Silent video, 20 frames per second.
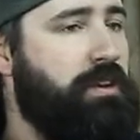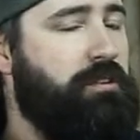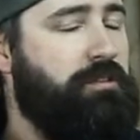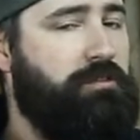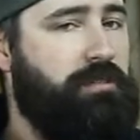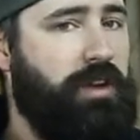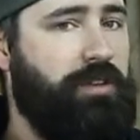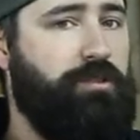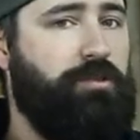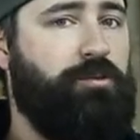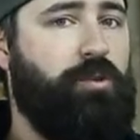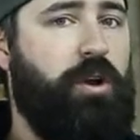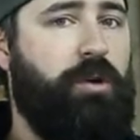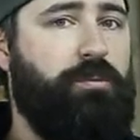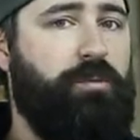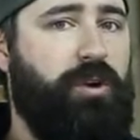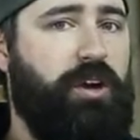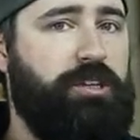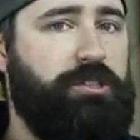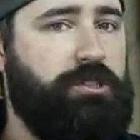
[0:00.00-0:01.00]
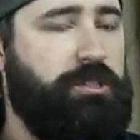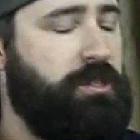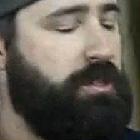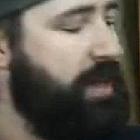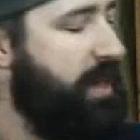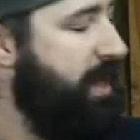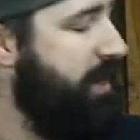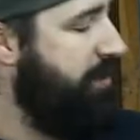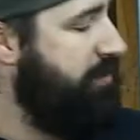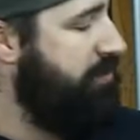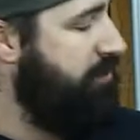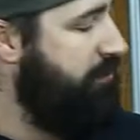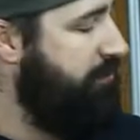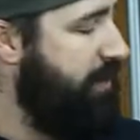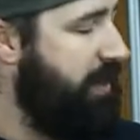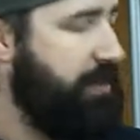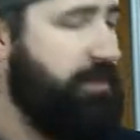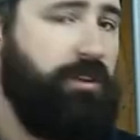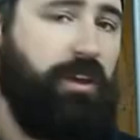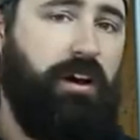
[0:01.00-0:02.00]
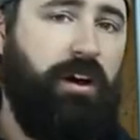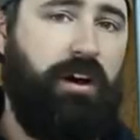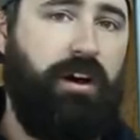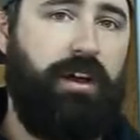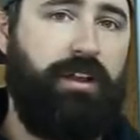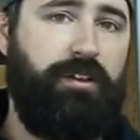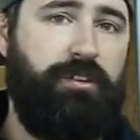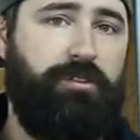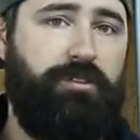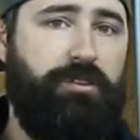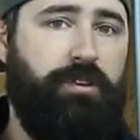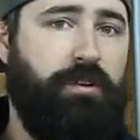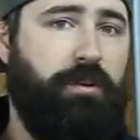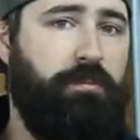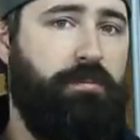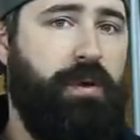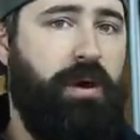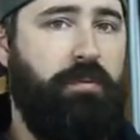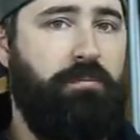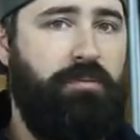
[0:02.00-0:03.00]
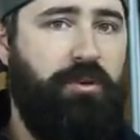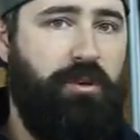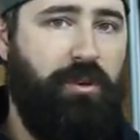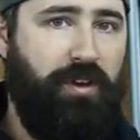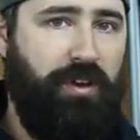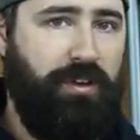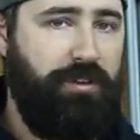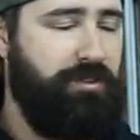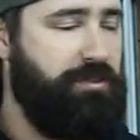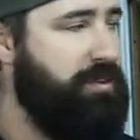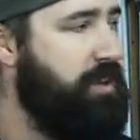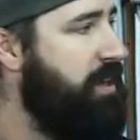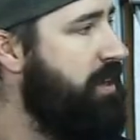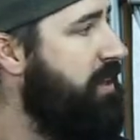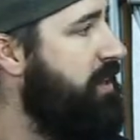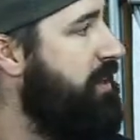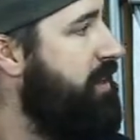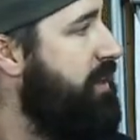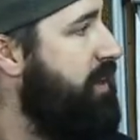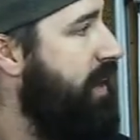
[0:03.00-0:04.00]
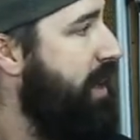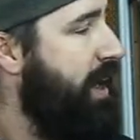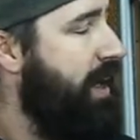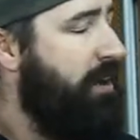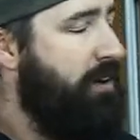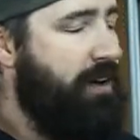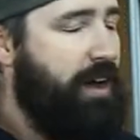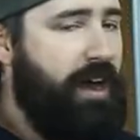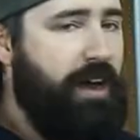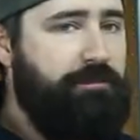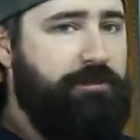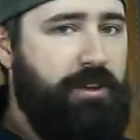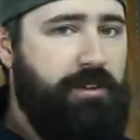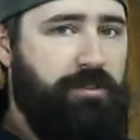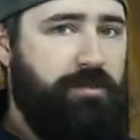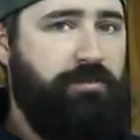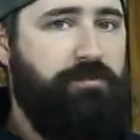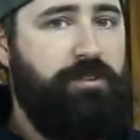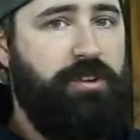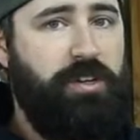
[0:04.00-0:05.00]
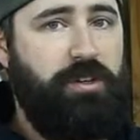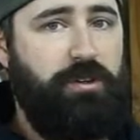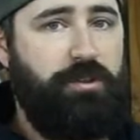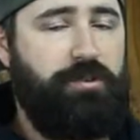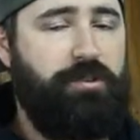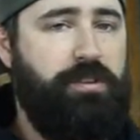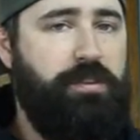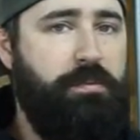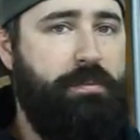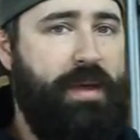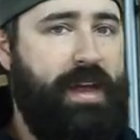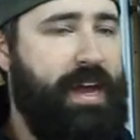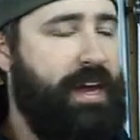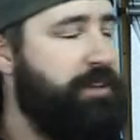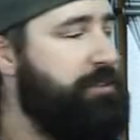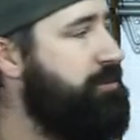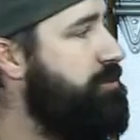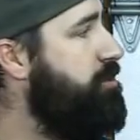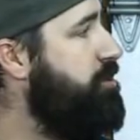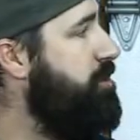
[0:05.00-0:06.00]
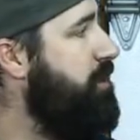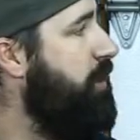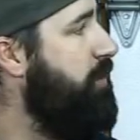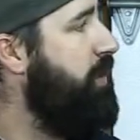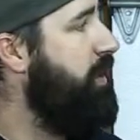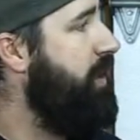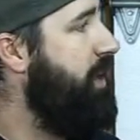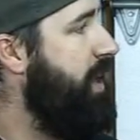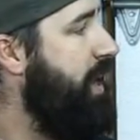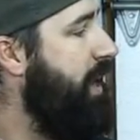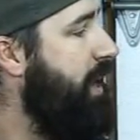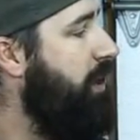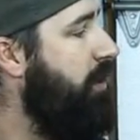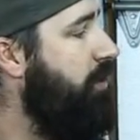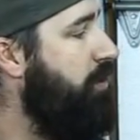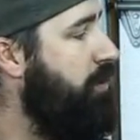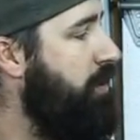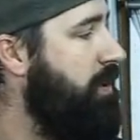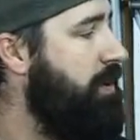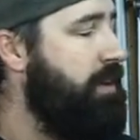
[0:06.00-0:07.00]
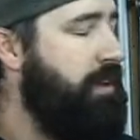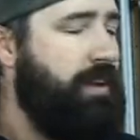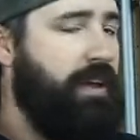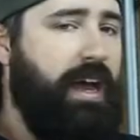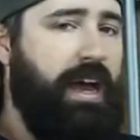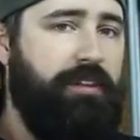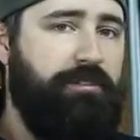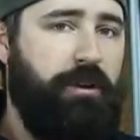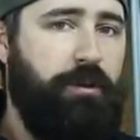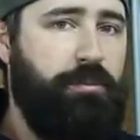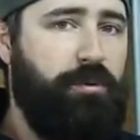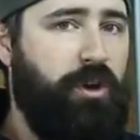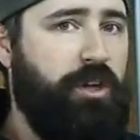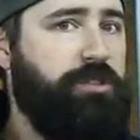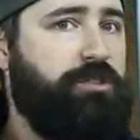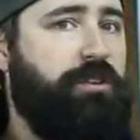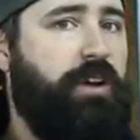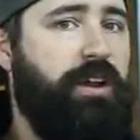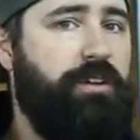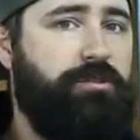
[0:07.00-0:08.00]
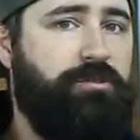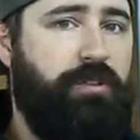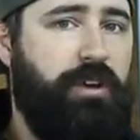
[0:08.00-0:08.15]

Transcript: reservoir pressure and its effect on steering pump noise. Now, I've done some videos in the past showing how having a pressurized